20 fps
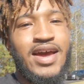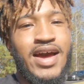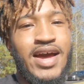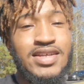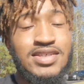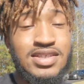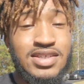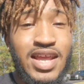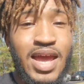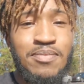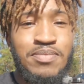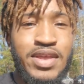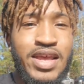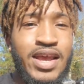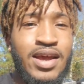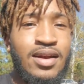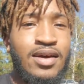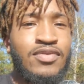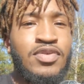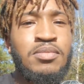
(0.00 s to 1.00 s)
I snapped the
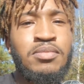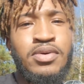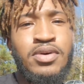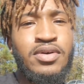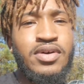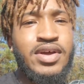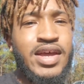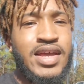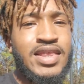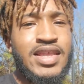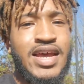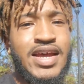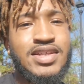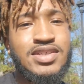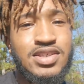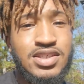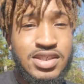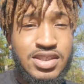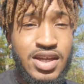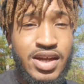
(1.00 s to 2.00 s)
head off the bolt and that
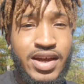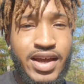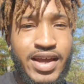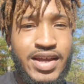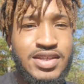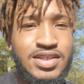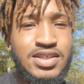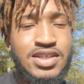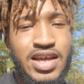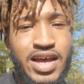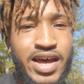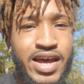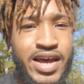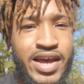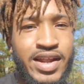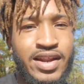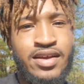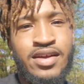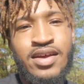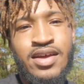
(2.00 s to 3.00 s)
stuck
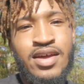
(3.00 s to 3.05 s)
inside.